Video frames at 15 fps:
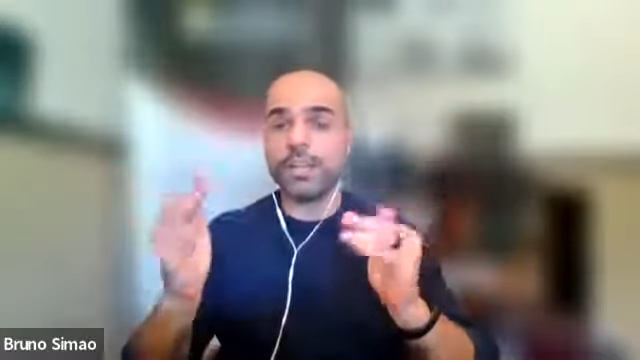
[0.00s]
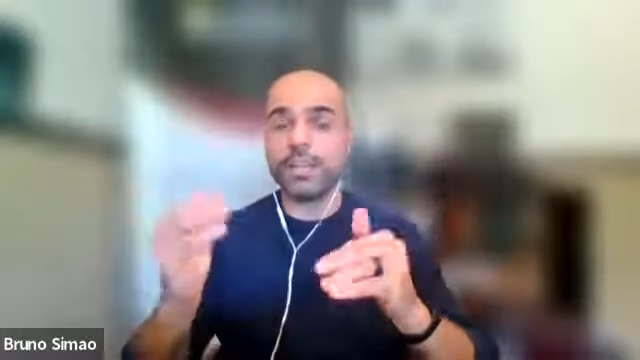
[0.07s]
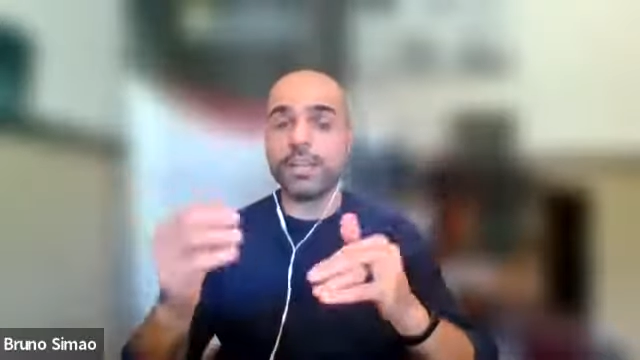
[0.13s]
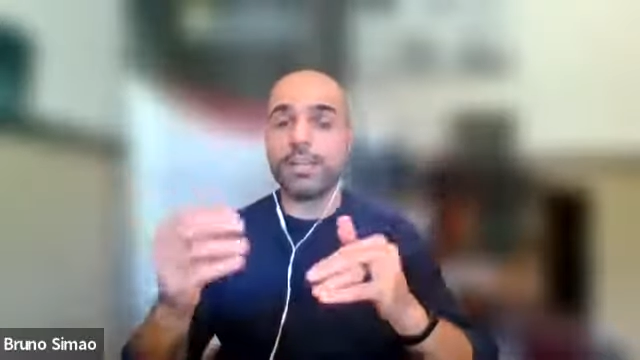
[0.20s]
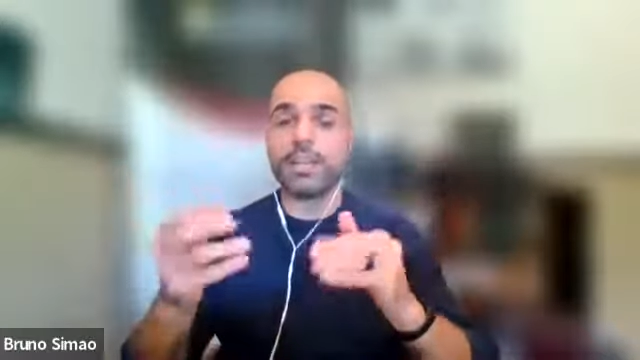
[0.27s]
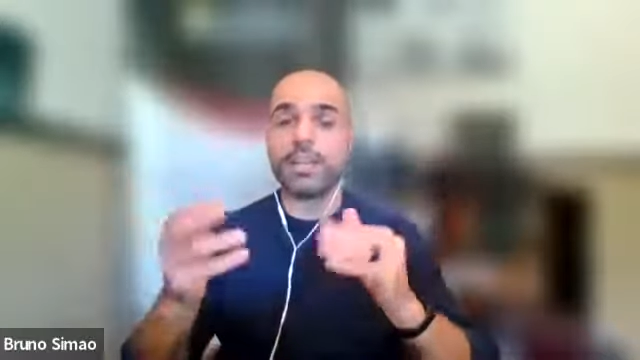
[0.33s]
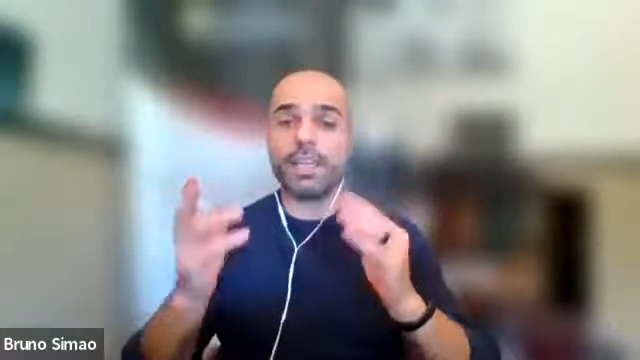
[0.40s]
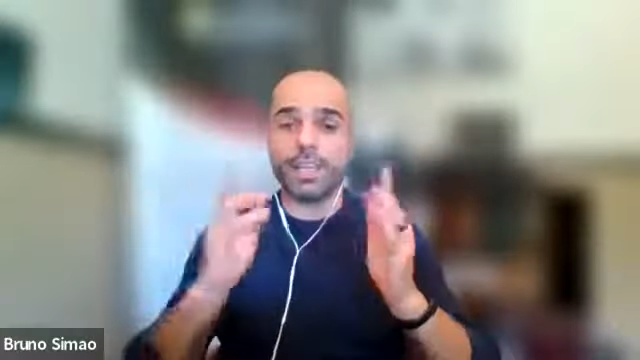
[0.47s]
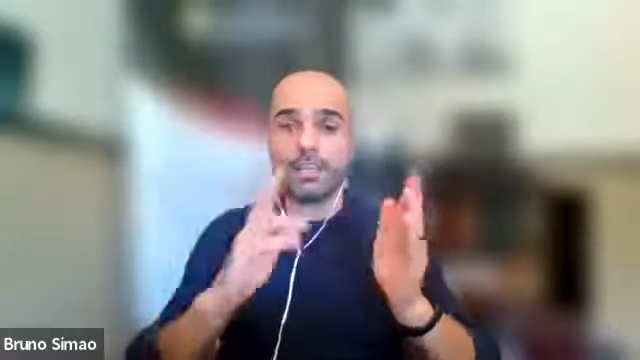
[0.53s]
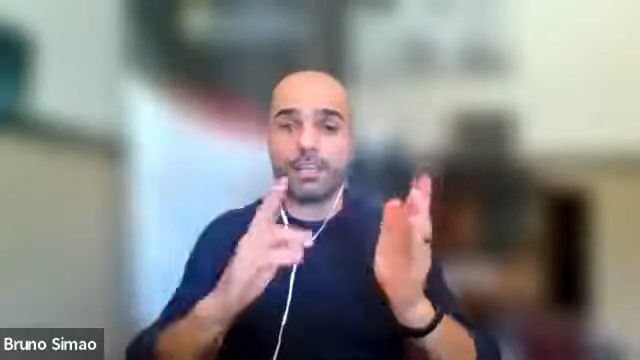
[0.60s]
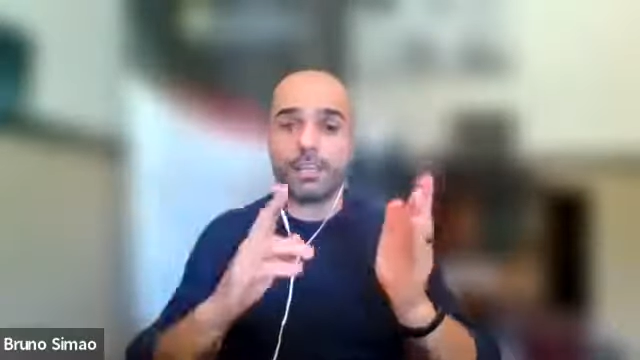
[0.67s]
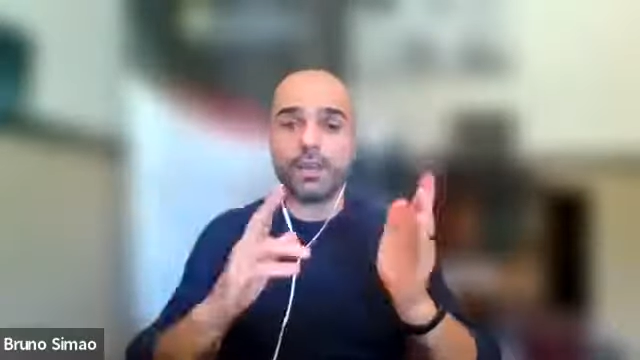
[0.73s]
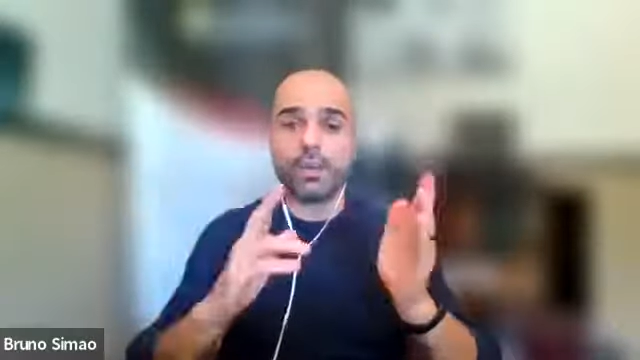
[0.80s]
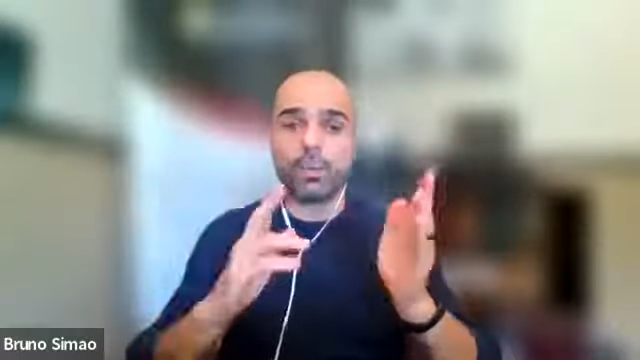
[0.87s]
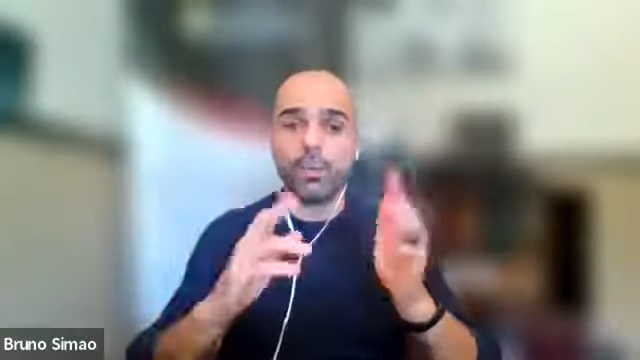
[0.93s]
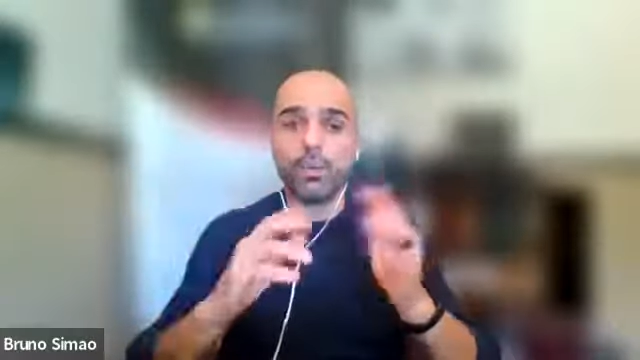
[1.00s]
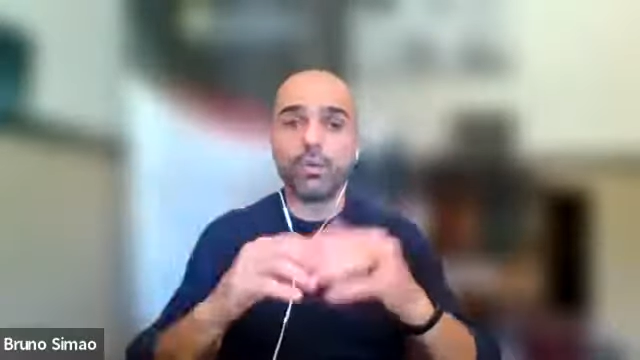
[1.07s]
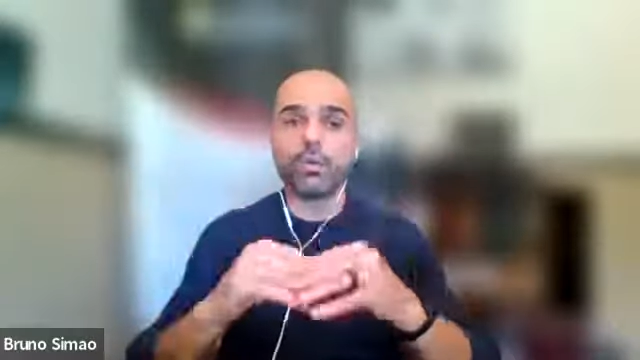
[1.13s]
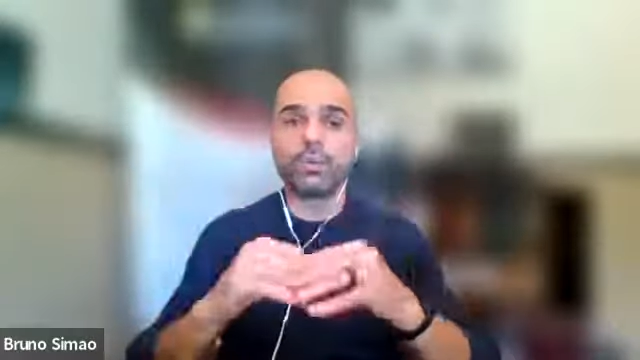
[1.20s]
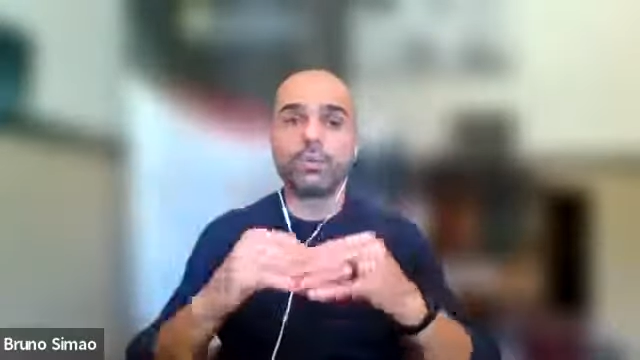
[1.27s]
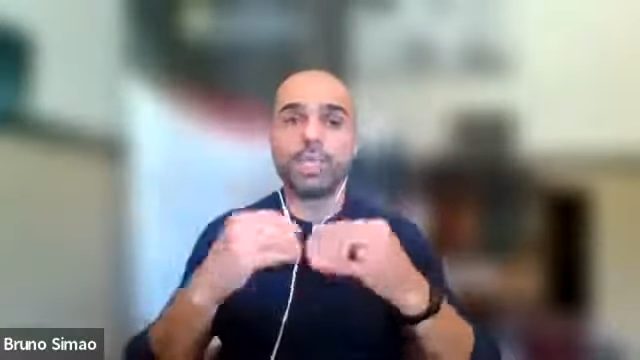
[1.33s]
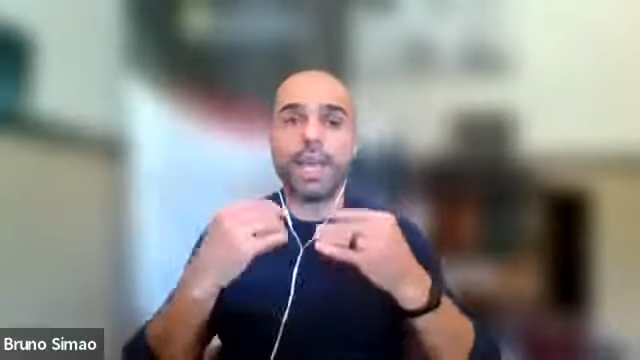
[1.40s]
They can get the
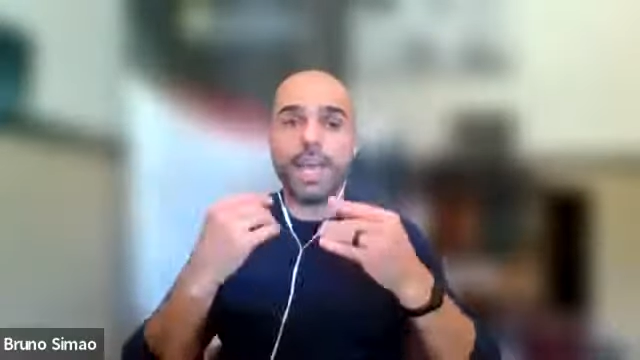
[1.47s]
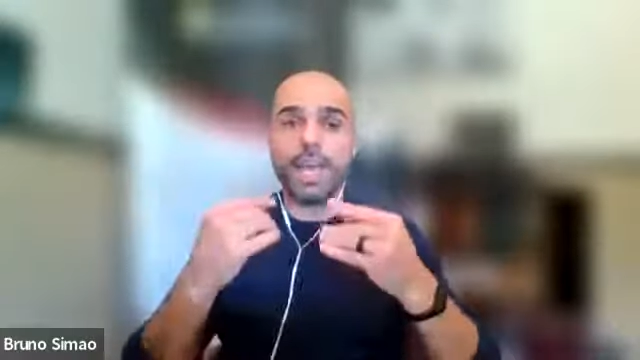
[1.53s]
awards,